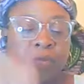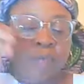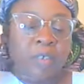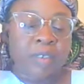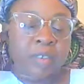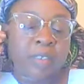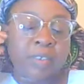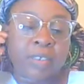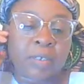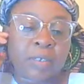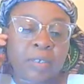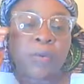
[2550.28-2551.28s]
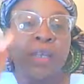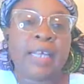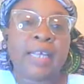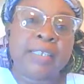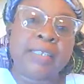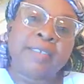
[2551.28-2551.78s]
Fantastic.
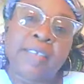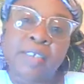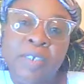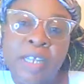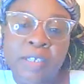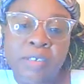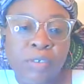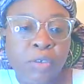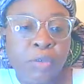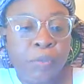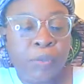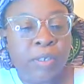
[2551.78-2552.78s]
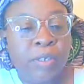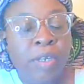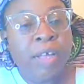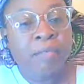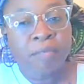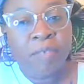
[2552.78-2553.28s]
Okay, this session has just been
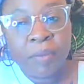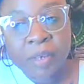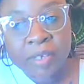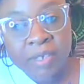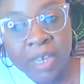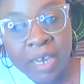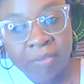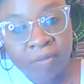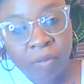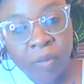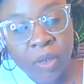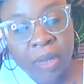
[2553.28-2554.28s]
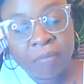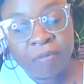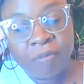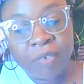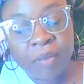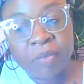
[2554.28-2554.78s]
very insightful and
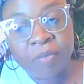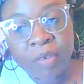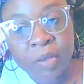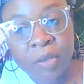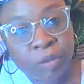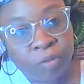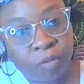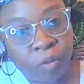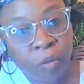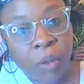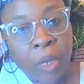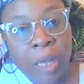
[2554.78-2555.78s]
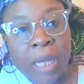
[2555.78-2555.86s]
very, very useful.